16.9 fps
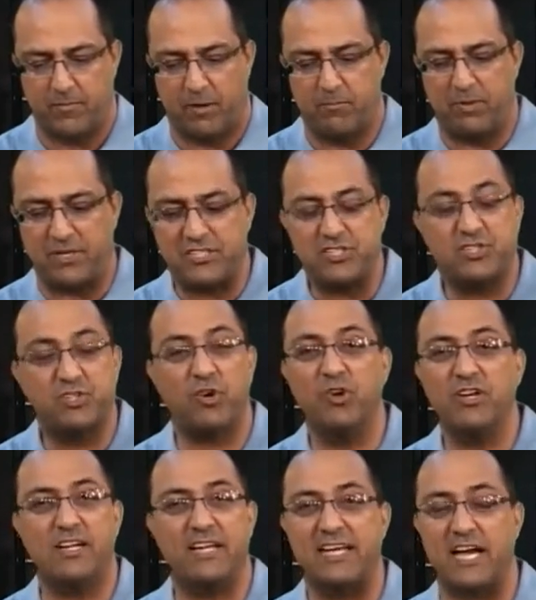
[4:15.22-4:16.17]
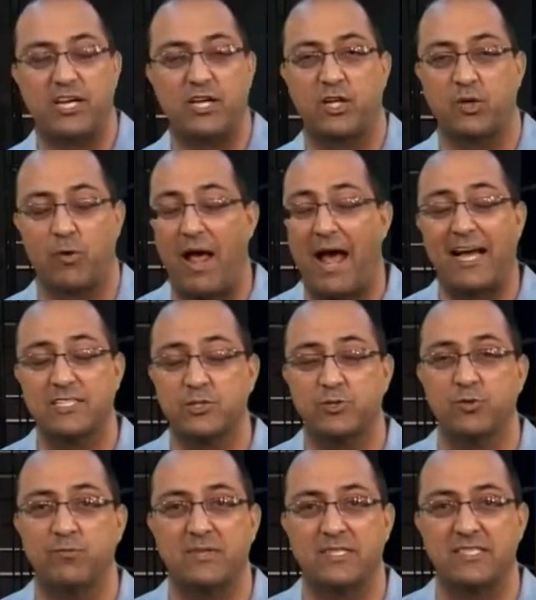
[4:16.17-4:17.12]
But certainly a
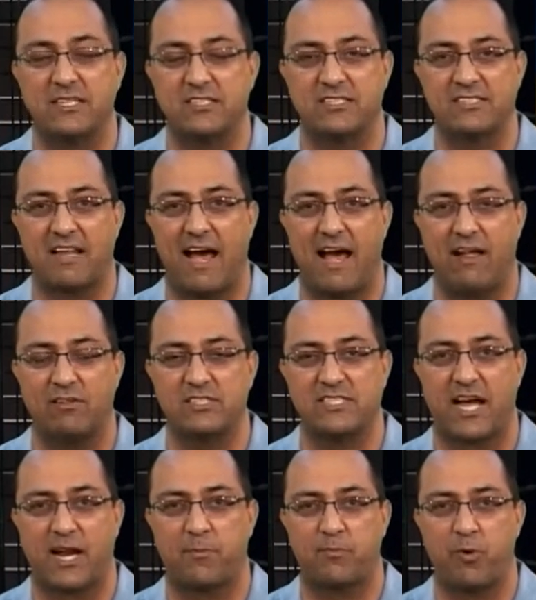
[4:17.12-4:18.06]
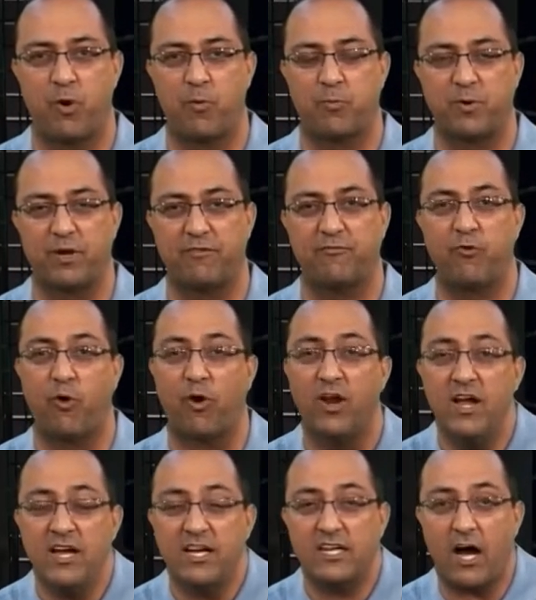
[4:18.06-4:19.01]
classroom style is not appropriate for
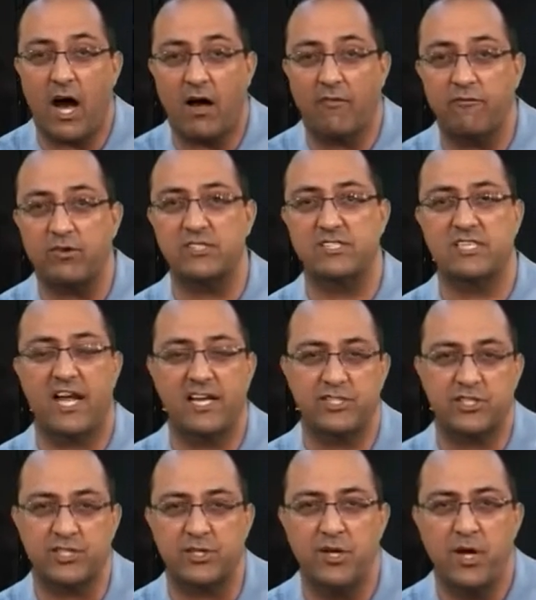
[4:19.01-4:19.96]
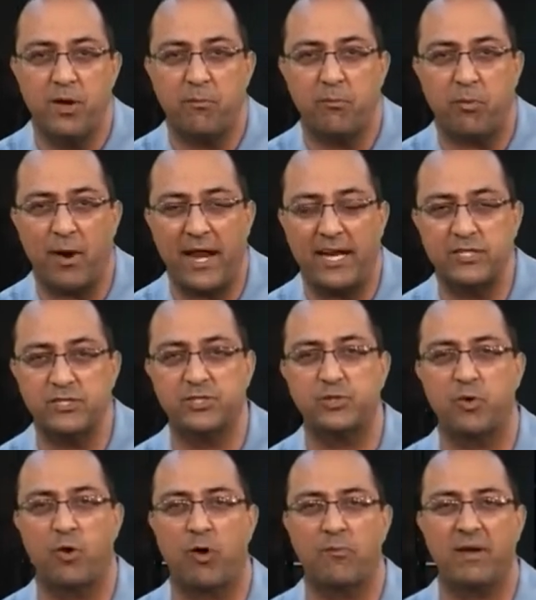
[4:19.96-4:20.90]
conversation,
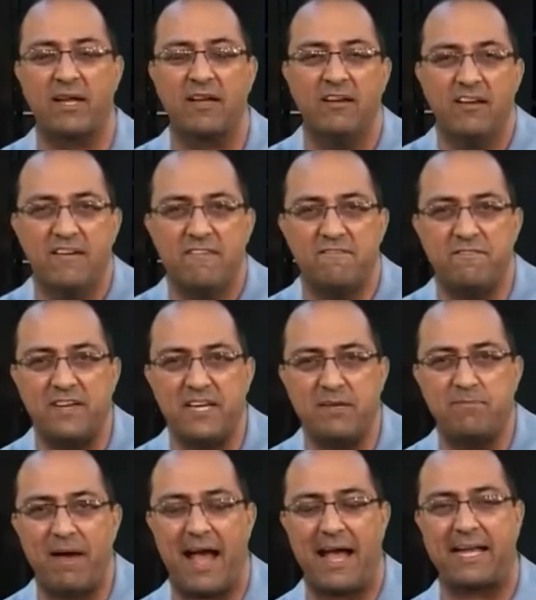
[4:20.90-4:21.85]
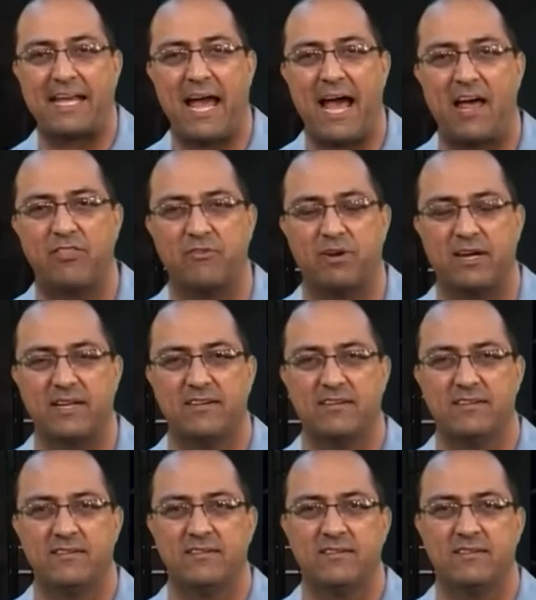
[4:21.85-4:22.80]
brainstorming, feedback gathering
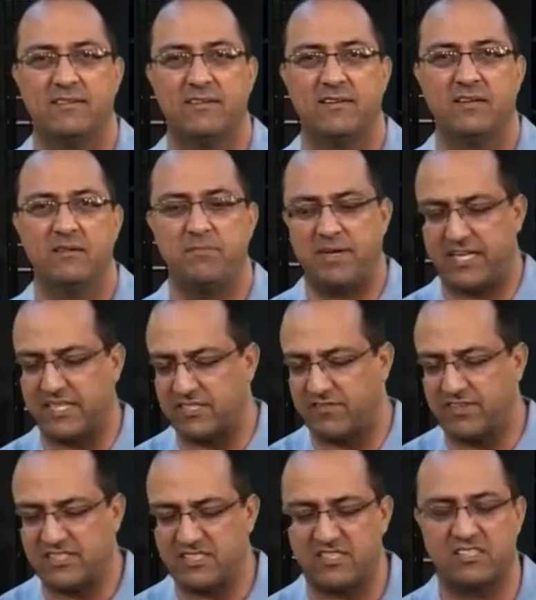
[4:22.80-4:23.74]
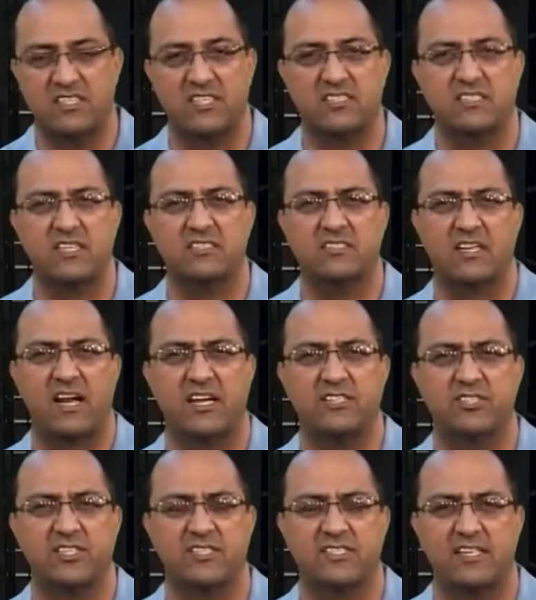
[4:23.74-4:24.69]
because of the statistics that I
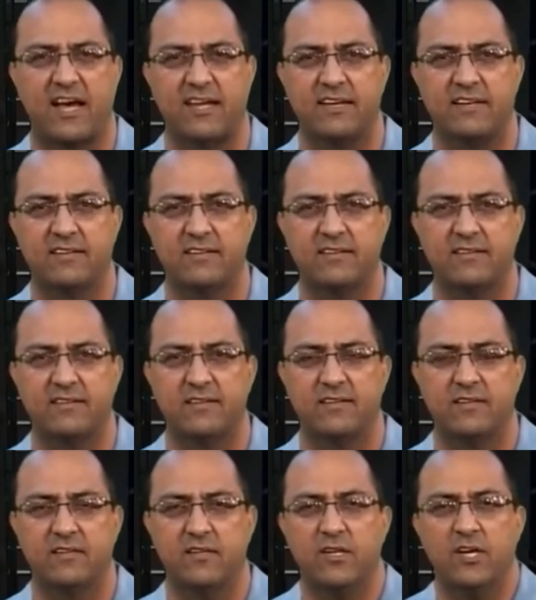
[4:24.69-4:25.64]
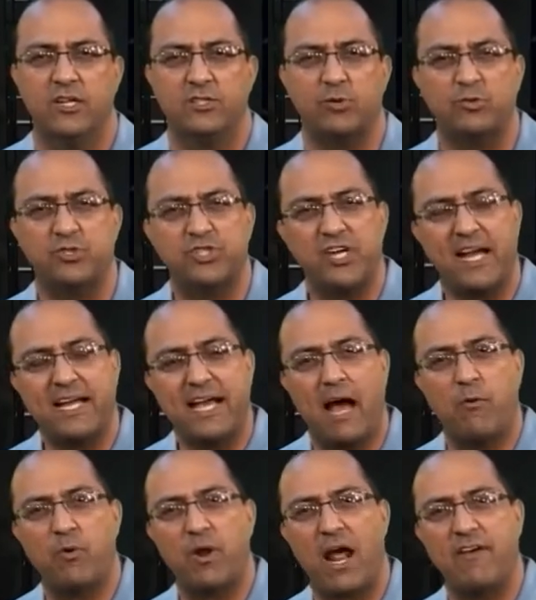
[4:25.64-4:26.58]
just cited. So check
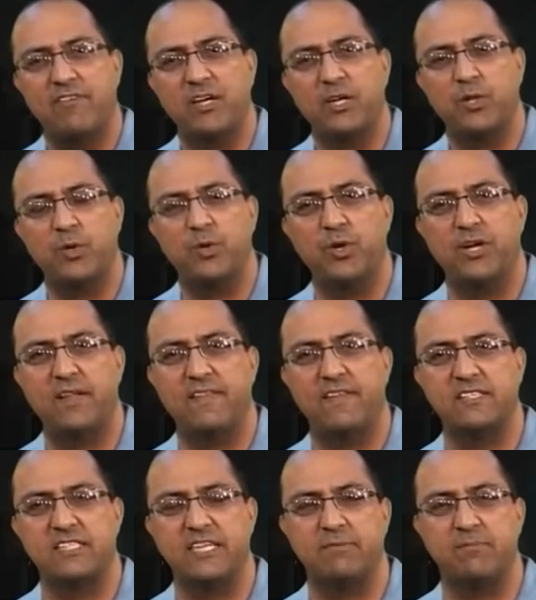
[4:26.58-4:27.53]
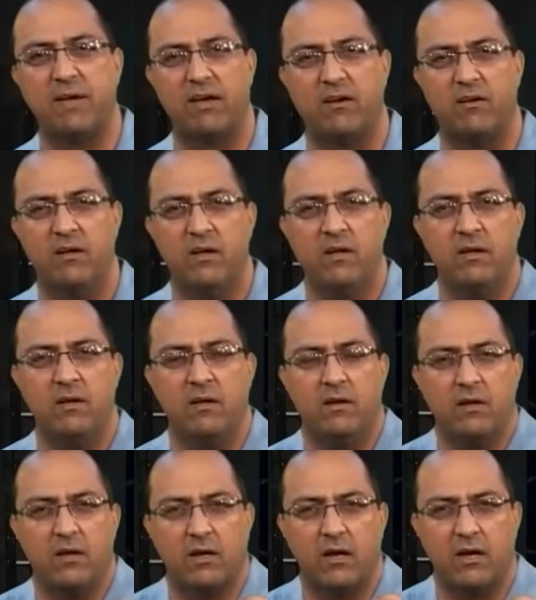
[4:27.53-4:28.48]
out what I've included in this email
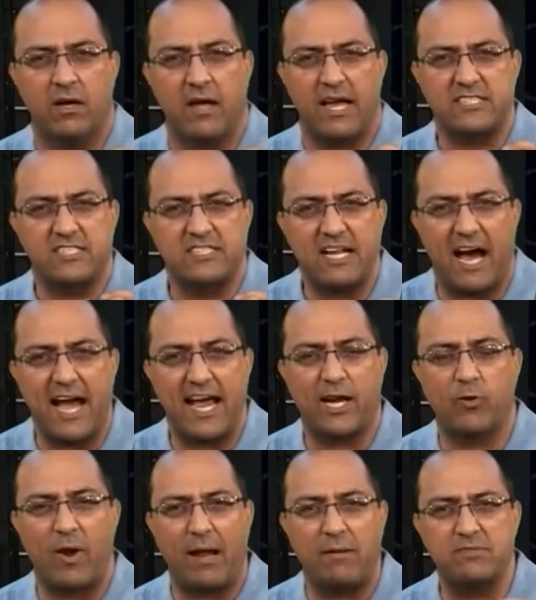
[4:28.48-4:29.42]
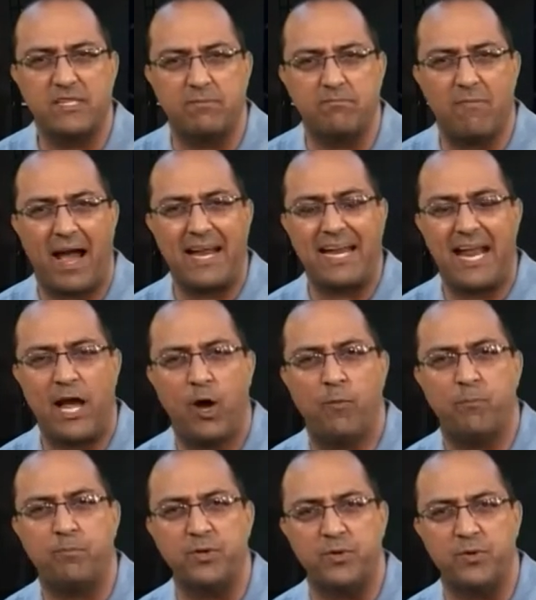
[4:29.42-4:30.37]
as diagrams that might
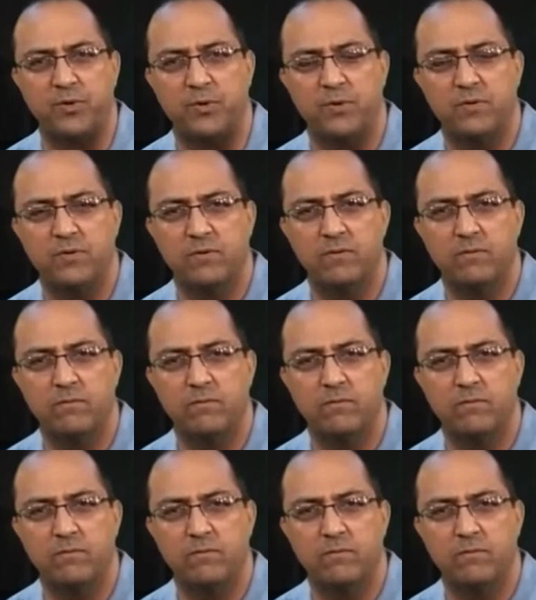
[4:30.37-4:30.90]
help you